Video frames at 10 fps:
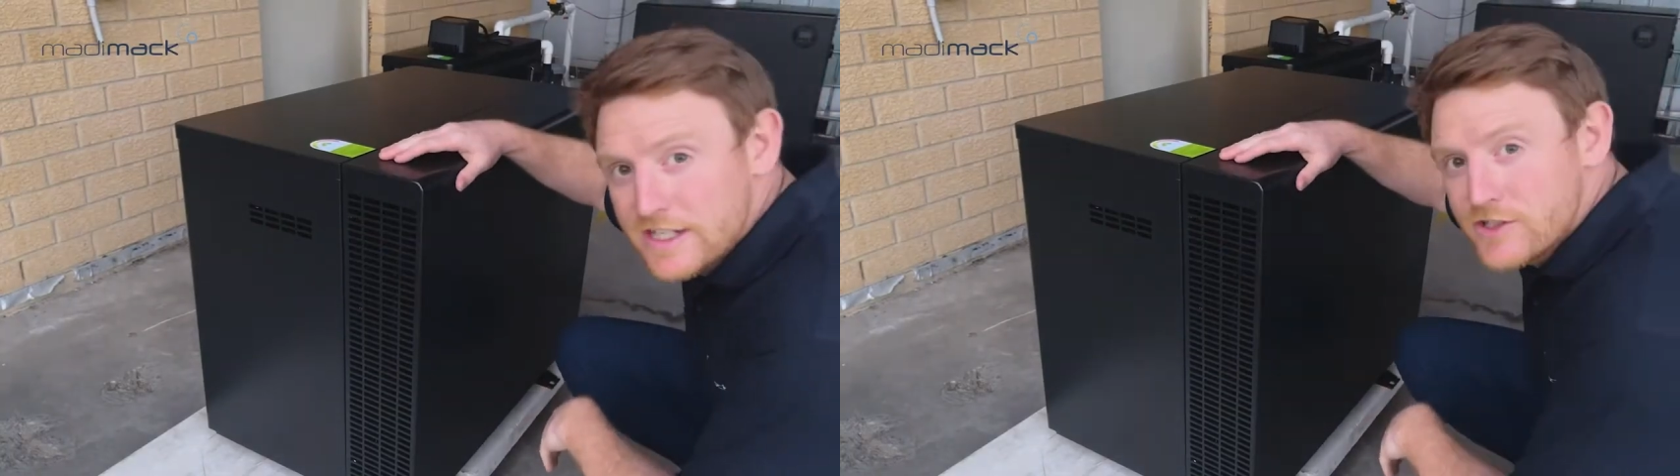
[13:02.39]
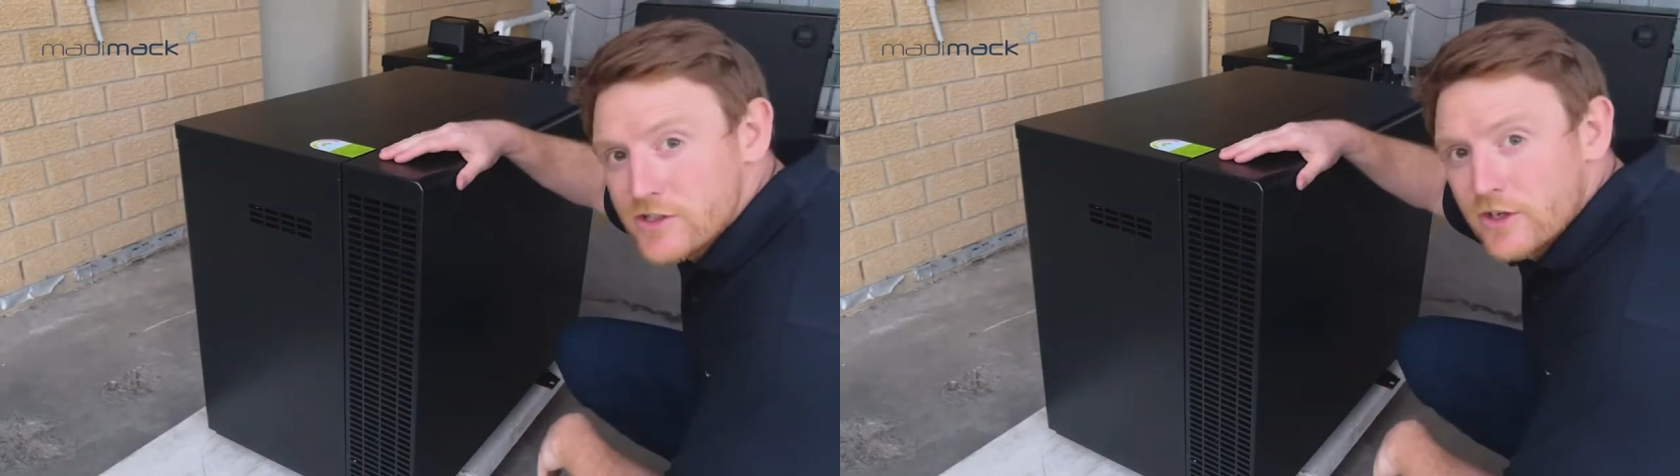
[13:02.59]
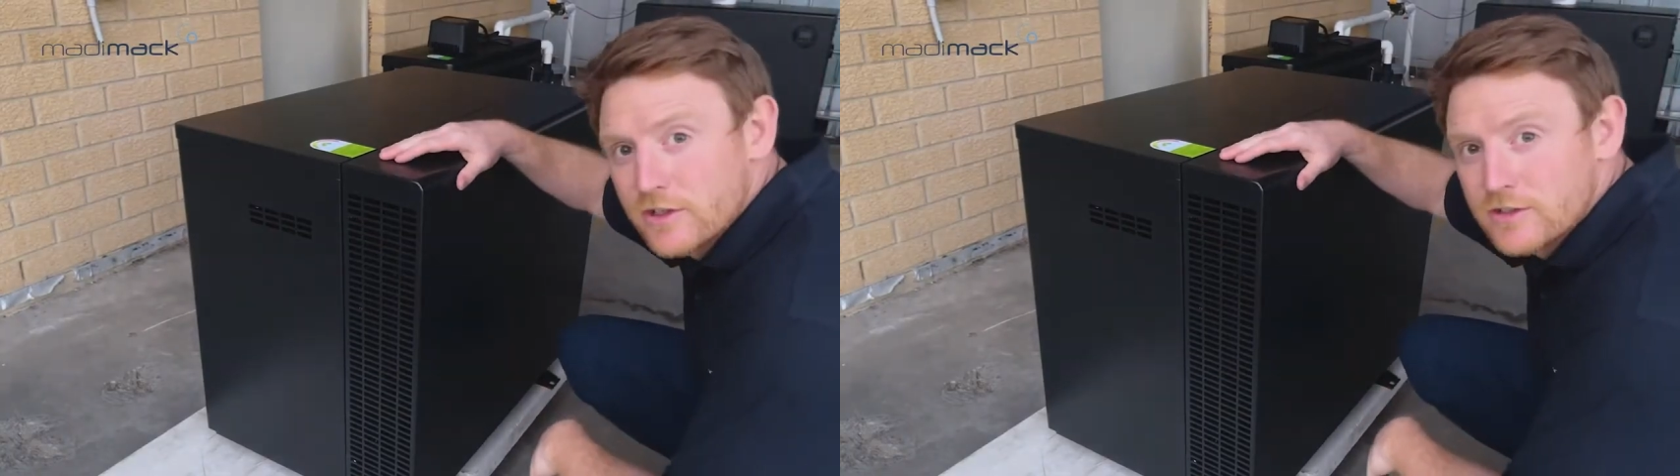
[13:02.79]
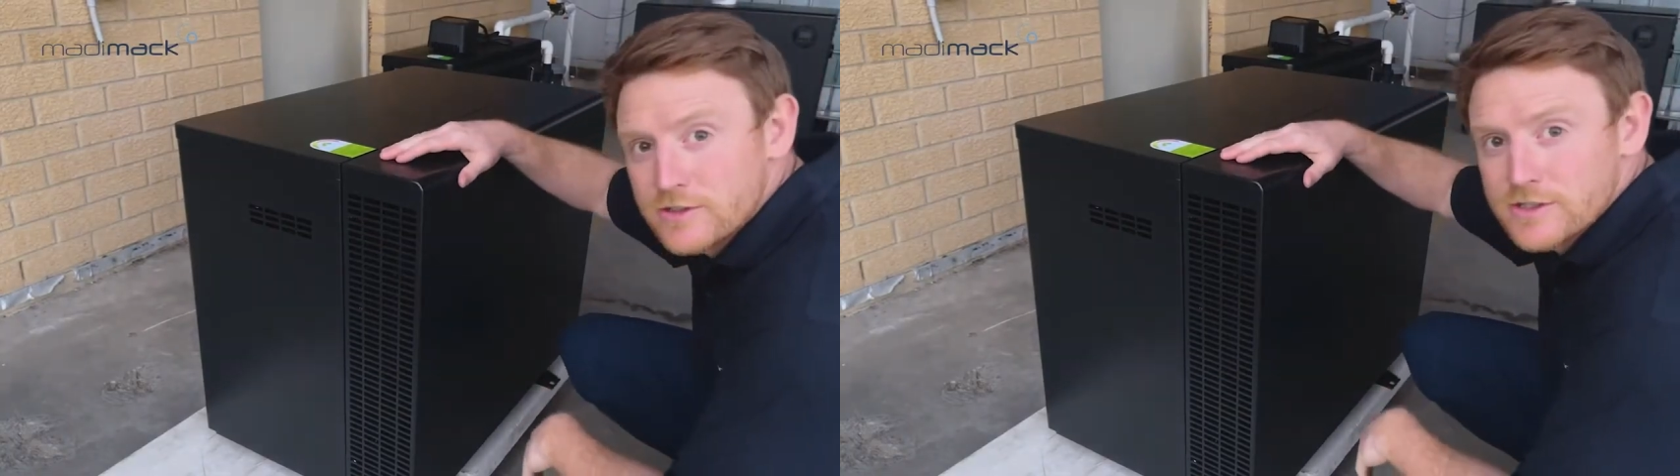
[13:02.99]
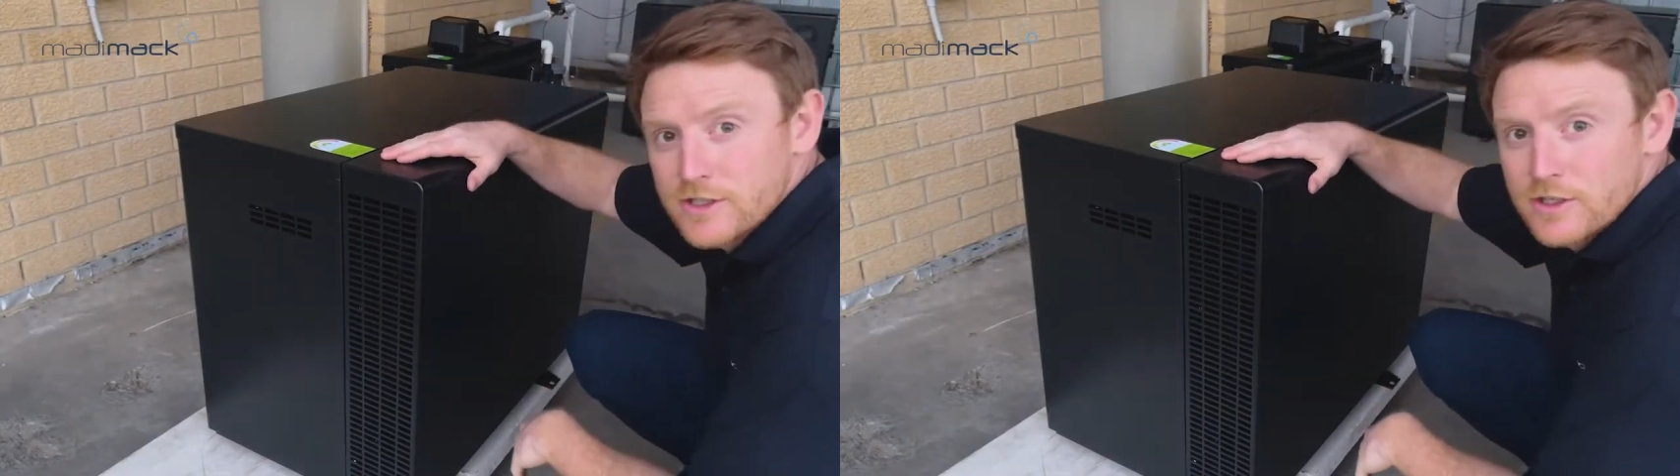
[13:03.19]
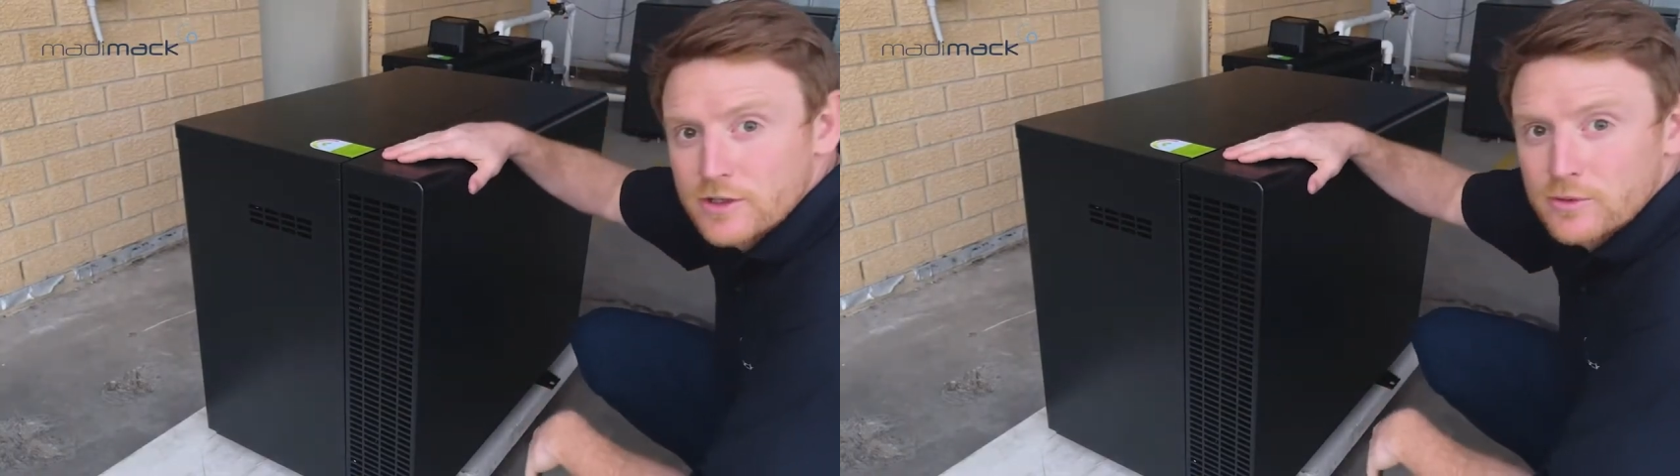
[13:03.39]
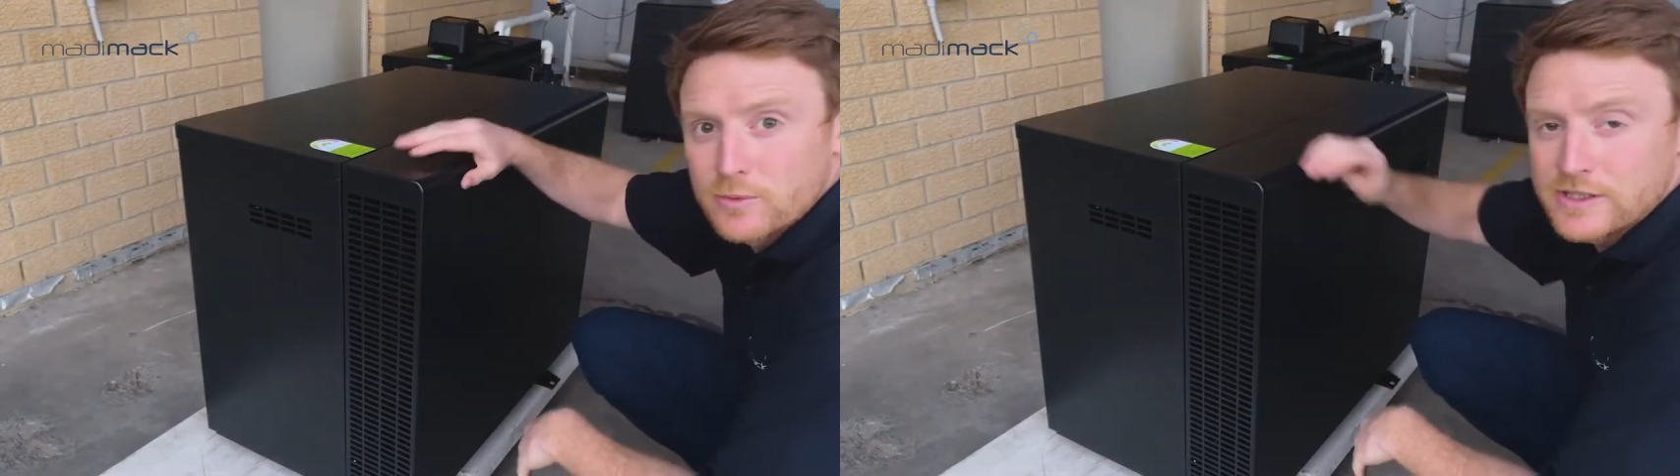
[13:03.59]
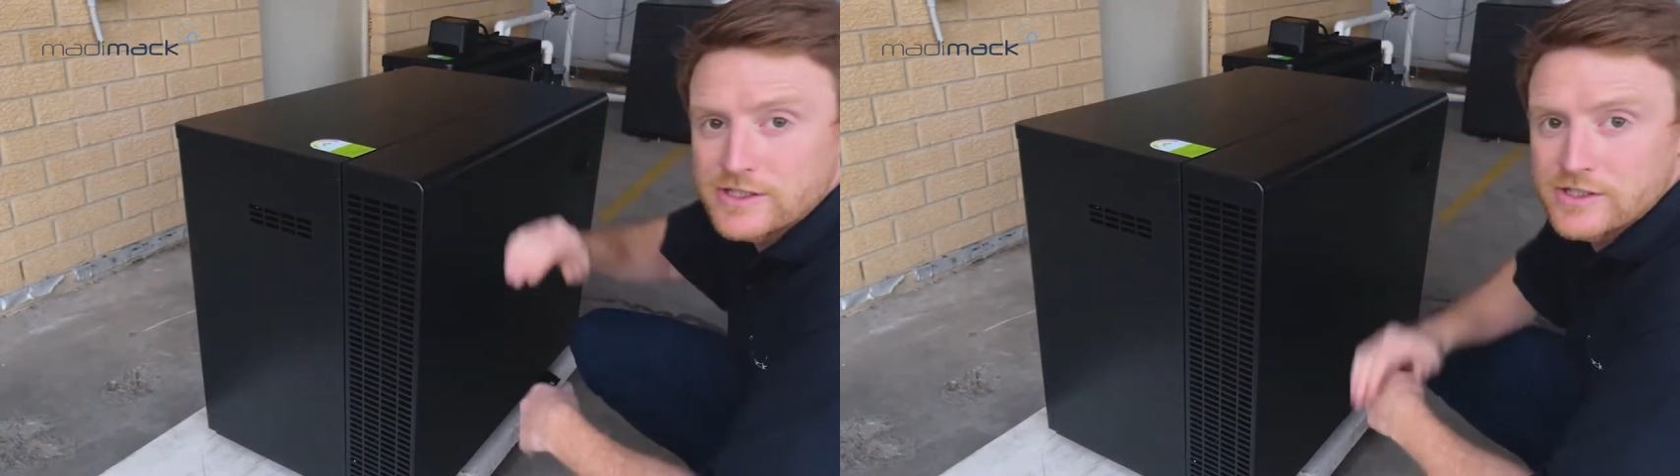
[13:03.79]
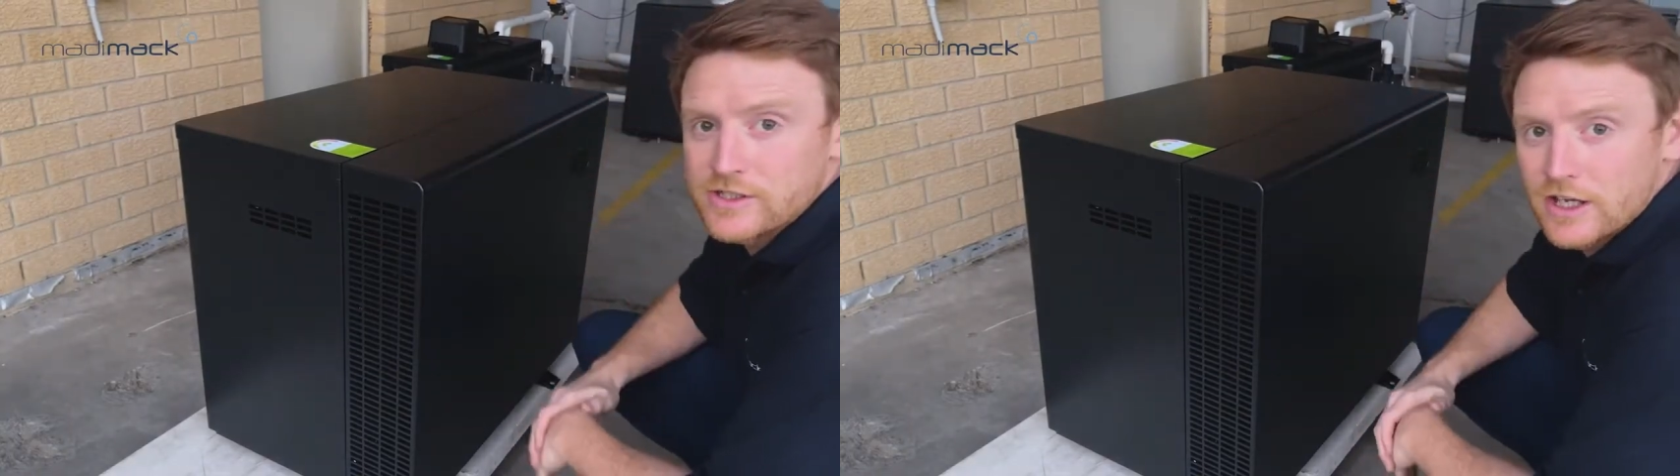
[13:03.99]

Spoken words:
internals which